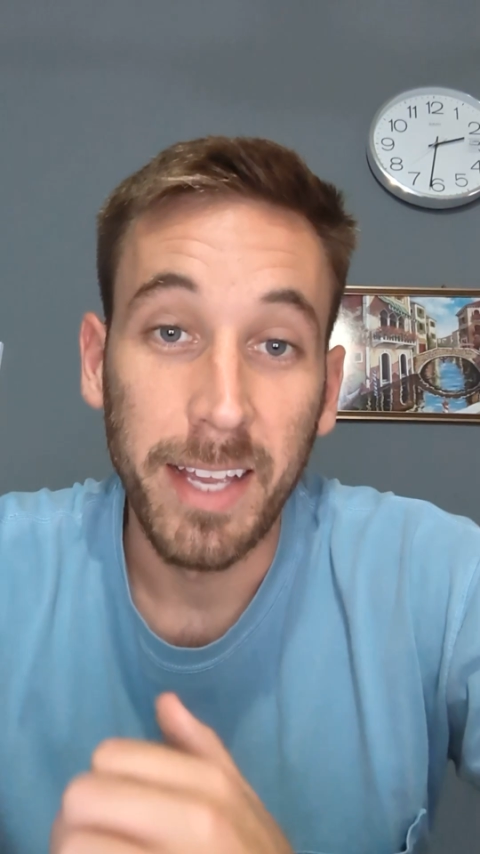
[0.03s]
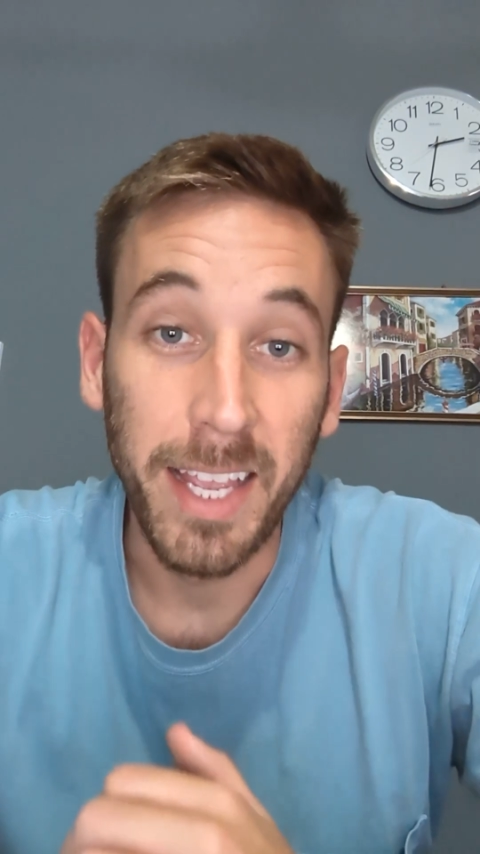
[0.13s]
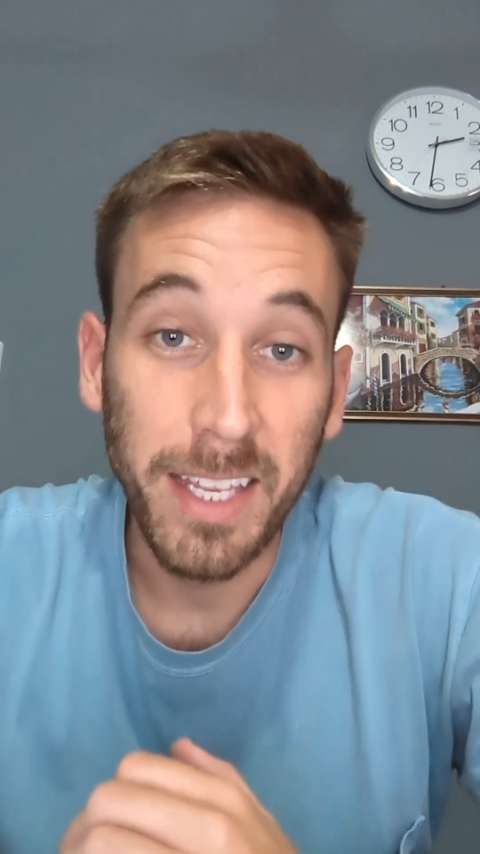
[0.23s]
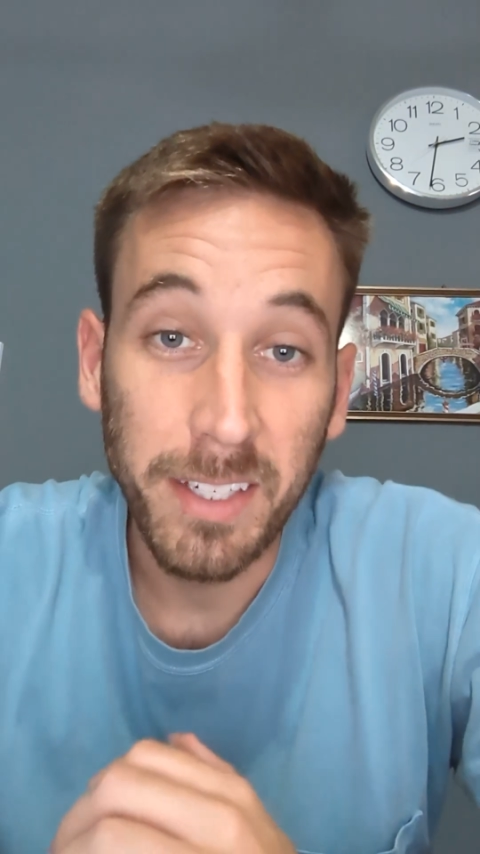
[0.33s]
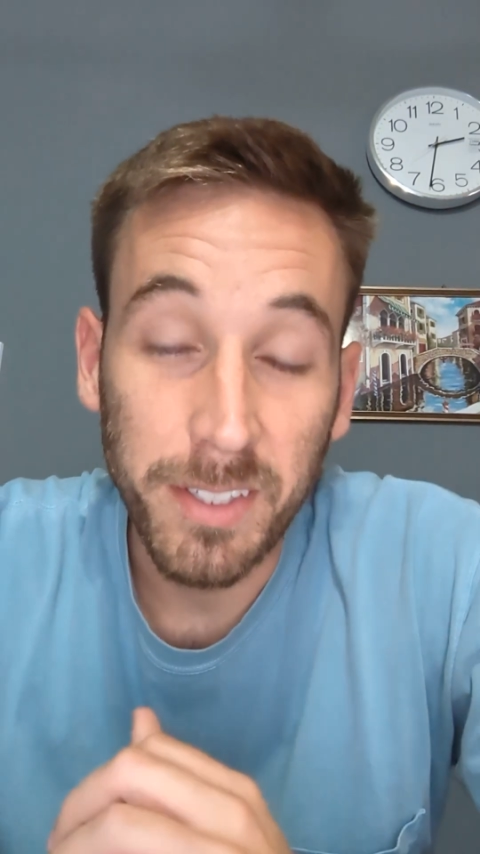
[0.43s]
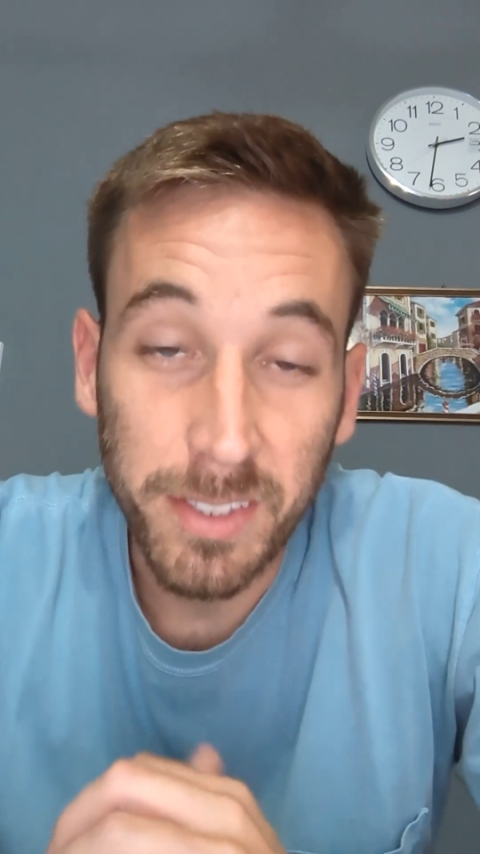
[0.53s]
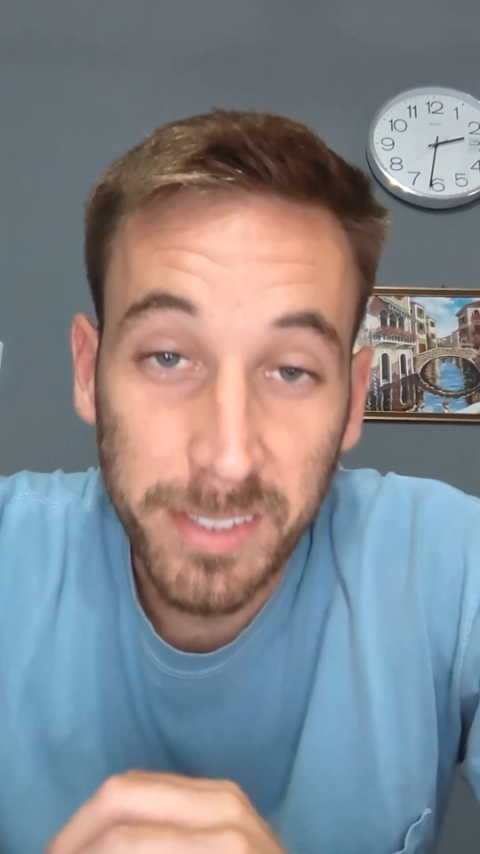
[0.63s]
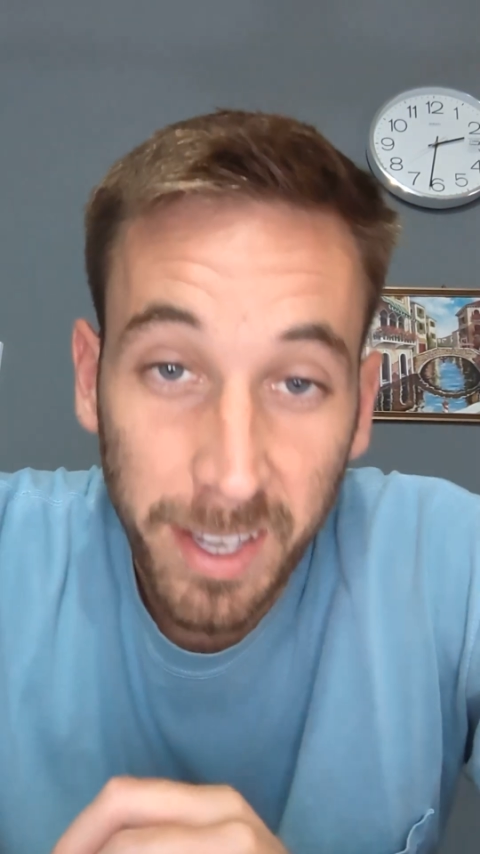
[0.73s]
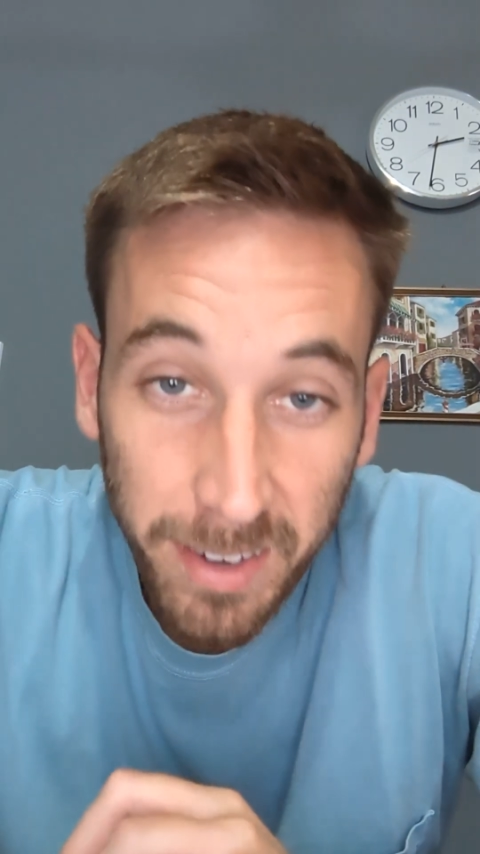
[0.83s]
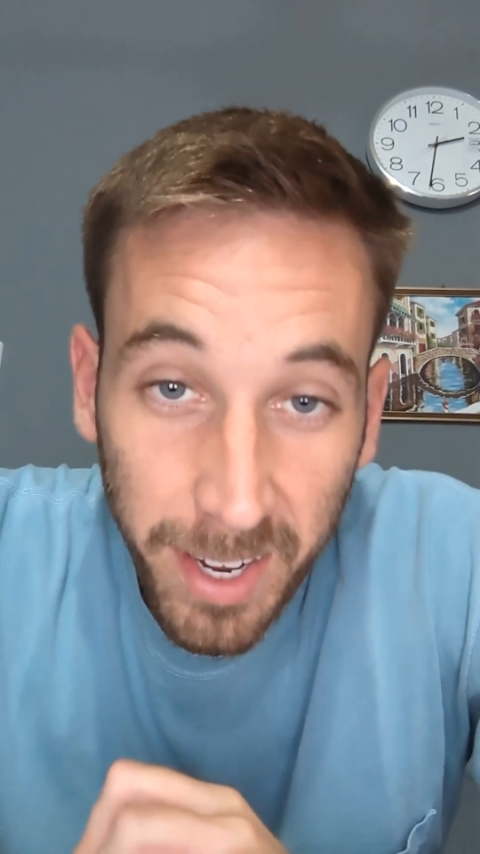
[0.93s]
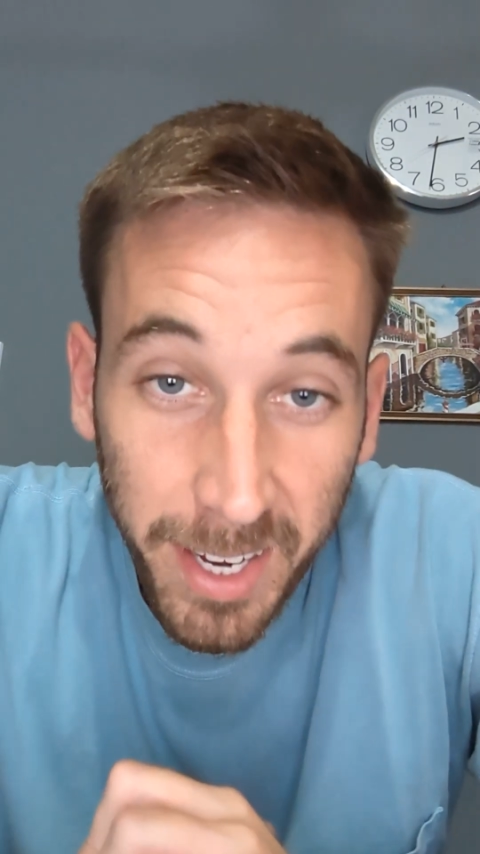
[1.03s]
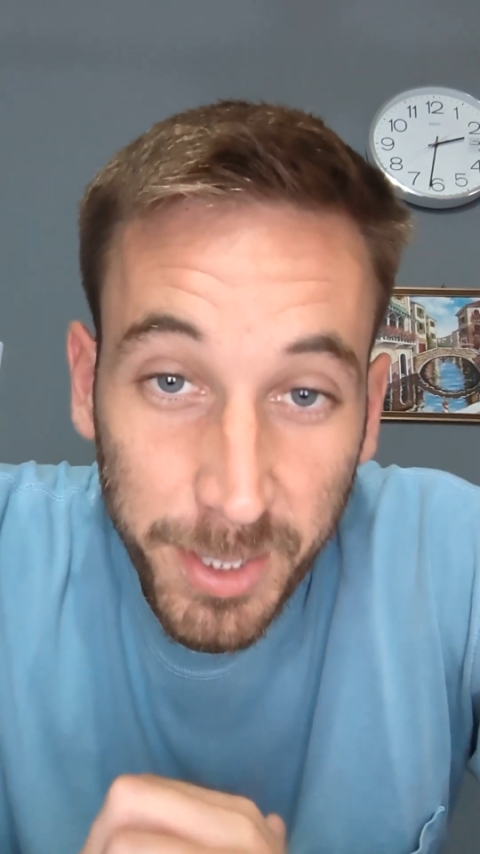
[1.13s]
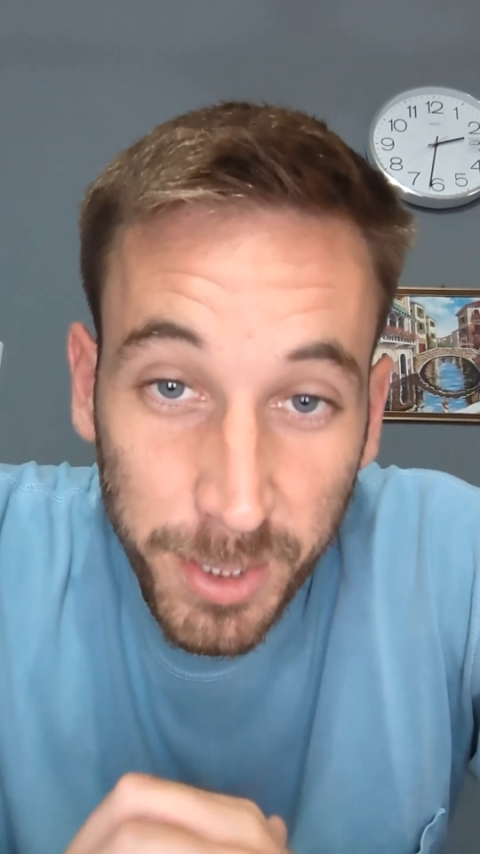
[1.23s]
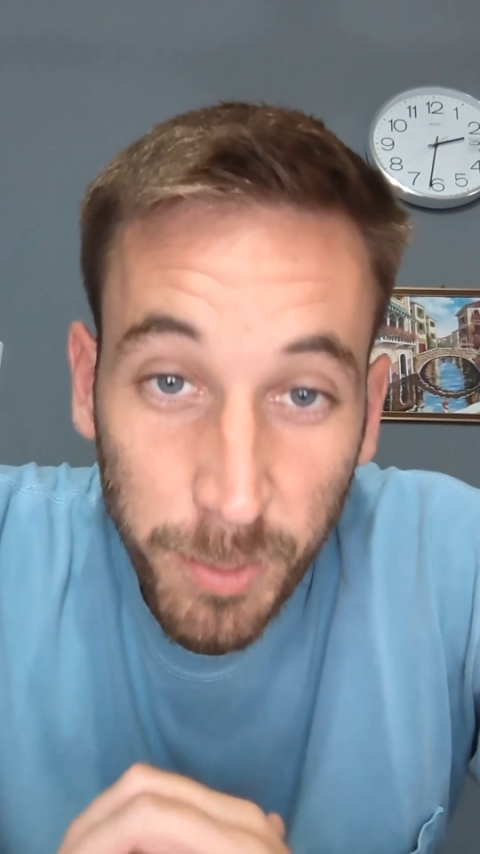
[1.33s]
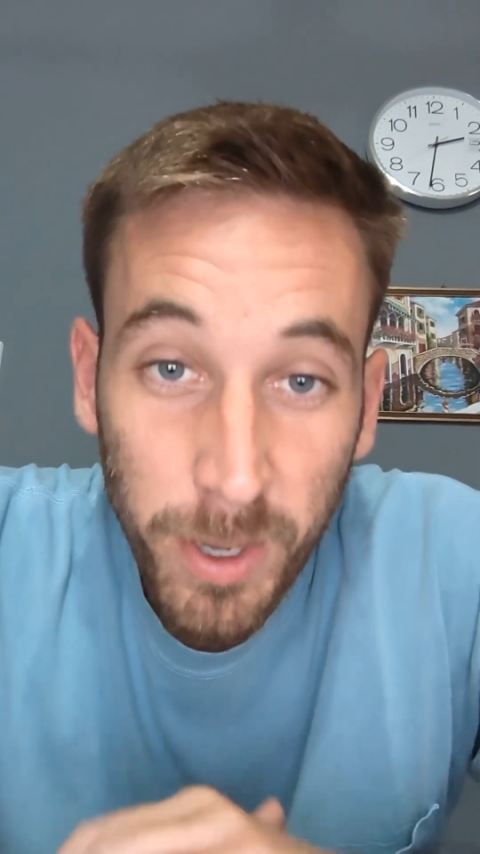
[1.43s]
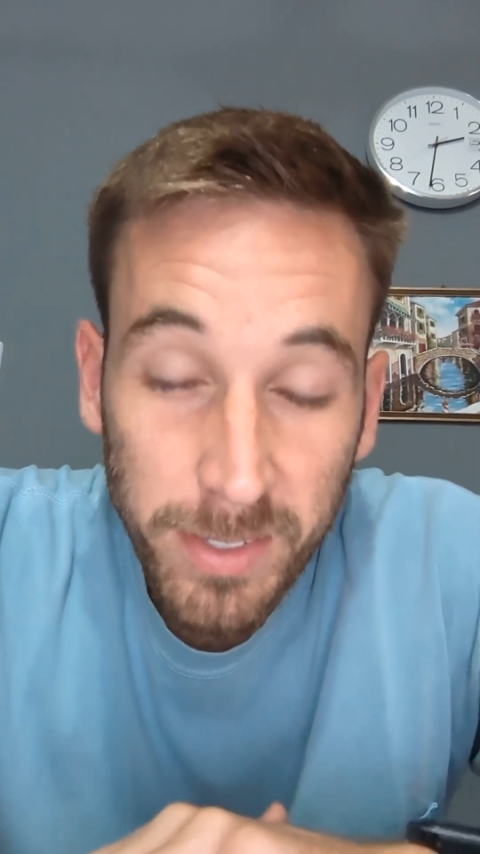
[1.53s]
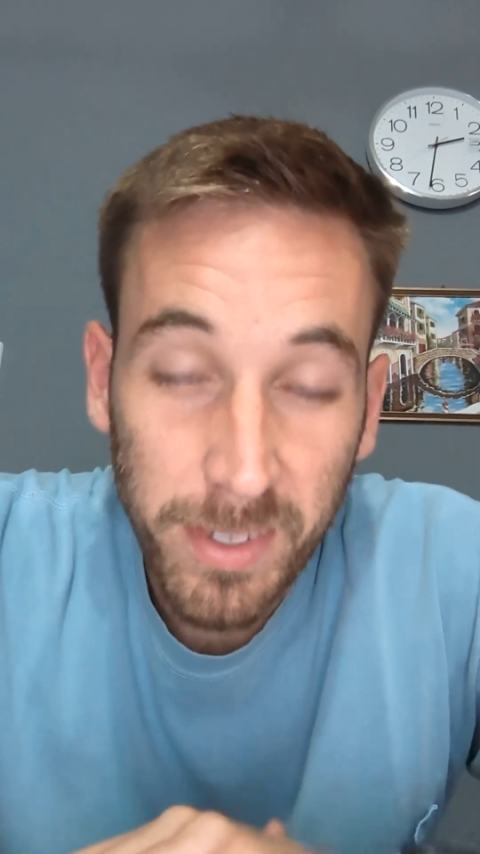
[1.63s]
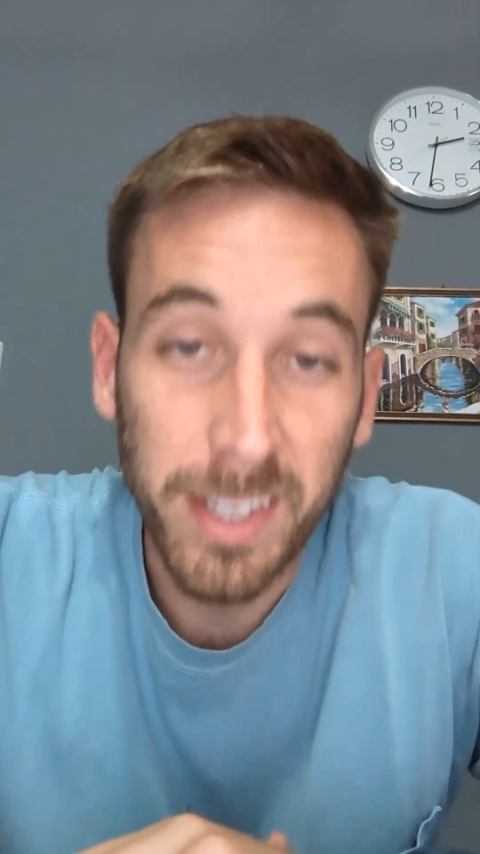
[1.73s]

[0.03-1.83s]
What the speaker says: And it turns out I actually was